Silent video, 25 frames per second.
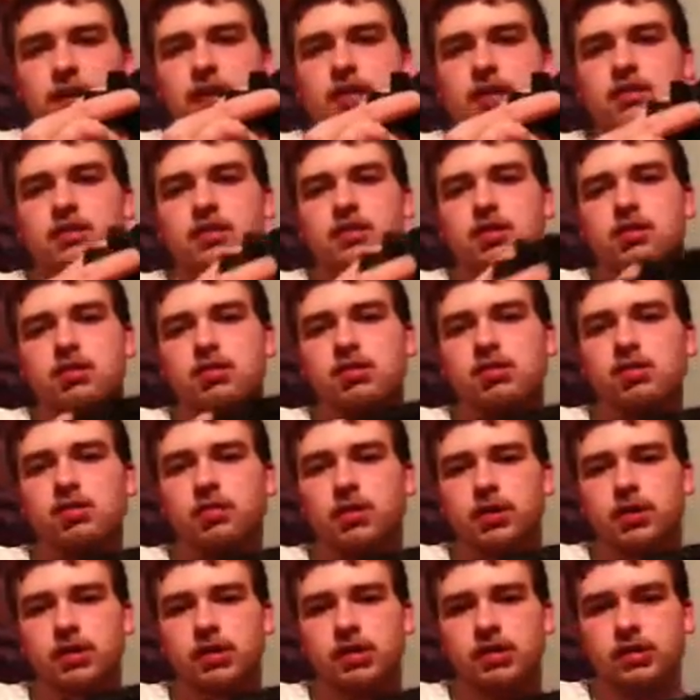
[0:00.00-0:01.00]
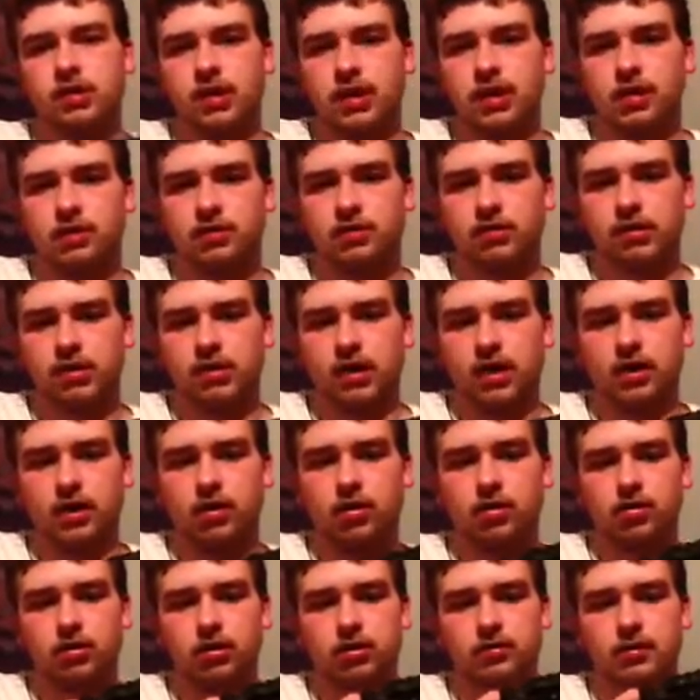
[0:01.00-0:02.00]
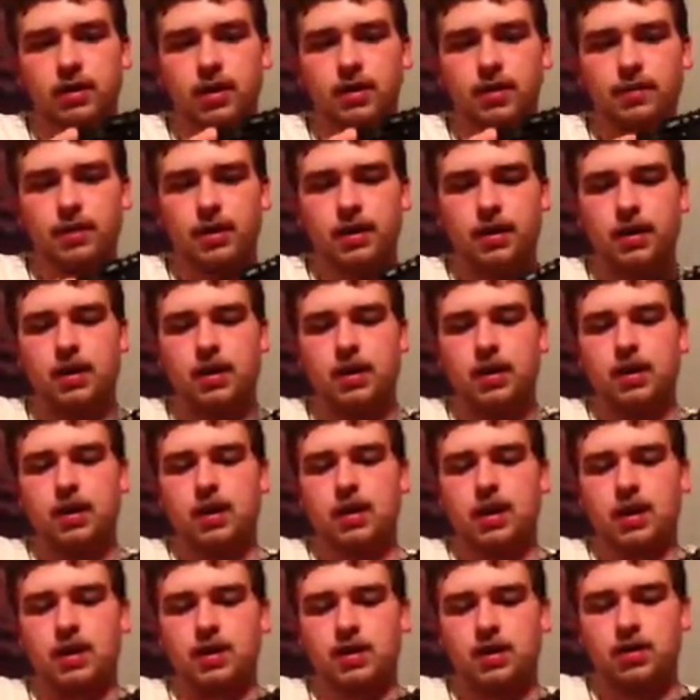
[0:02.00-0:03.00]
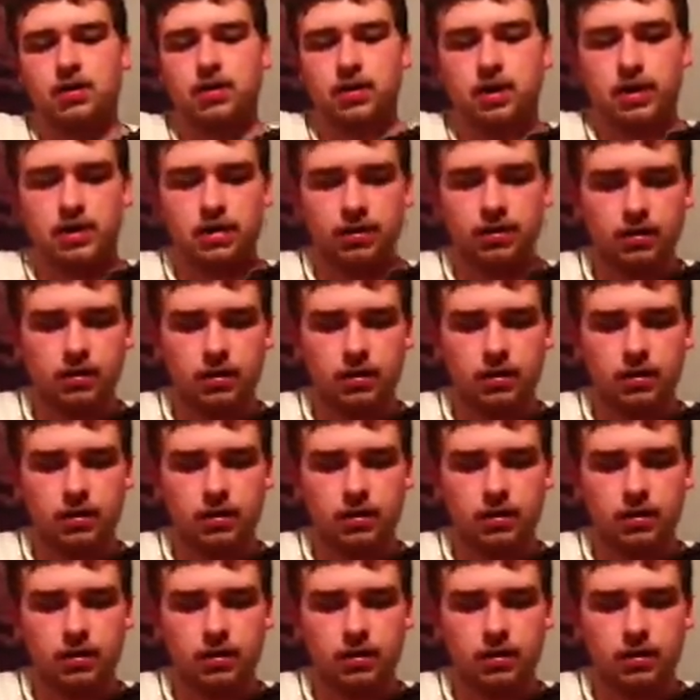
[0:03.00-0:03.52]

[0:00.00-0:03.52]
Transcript: these two switches on either side, hold them up, and you can